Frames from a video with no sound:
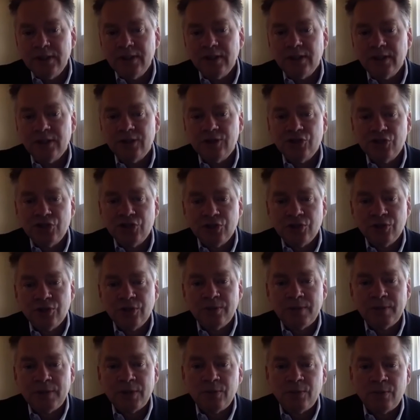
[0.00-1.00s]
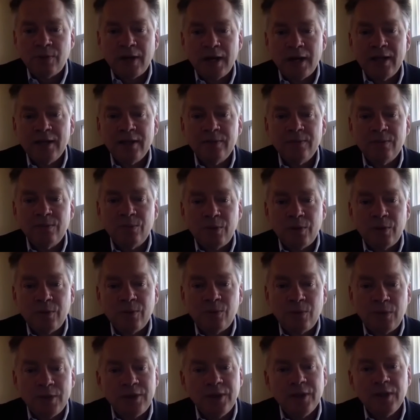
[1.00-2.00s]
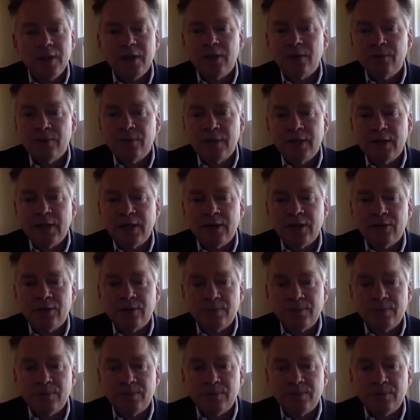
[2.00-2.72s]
unsure about what they are reading, or